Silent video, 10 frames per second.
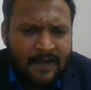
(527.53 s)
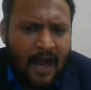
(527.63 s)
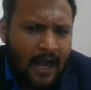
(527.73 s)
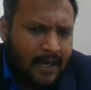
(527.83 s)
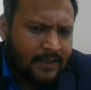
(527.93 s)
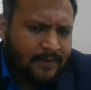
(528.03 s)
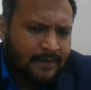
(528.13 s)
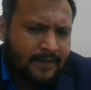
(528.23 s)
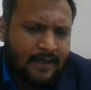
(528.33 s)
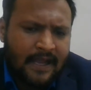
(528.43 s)
Hart
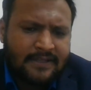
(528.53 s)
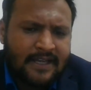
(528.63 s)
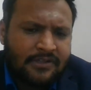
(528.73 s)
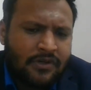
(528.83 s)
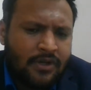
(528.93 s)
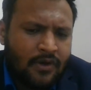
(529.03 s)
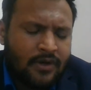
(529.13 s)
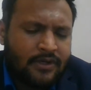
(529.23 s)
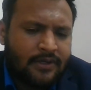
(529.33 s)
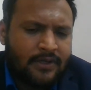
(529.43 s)
has actually
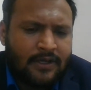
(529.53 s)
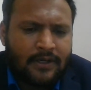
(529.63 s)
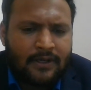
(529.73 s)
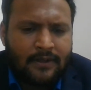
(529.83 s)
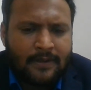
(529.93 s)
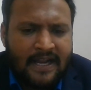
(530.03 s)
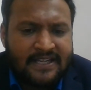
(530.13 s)
not uh,